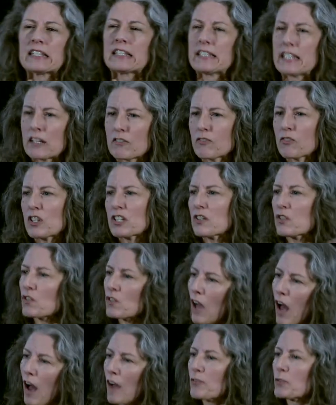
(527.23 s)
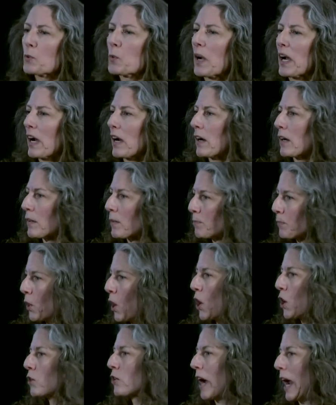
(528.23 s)
different software
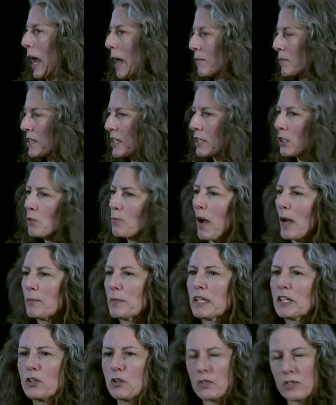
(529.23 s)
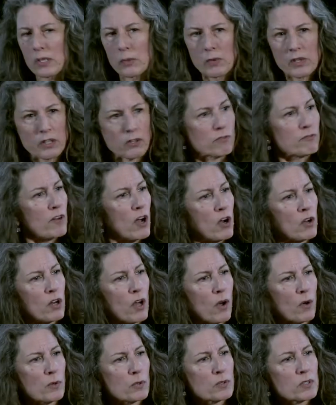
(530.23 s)
programs that you might be using with your
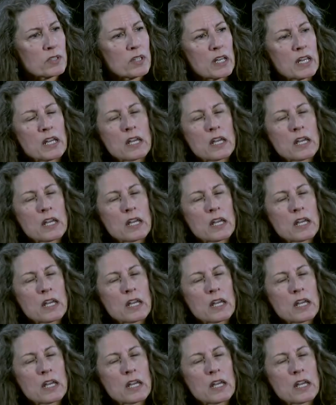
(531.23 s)
photos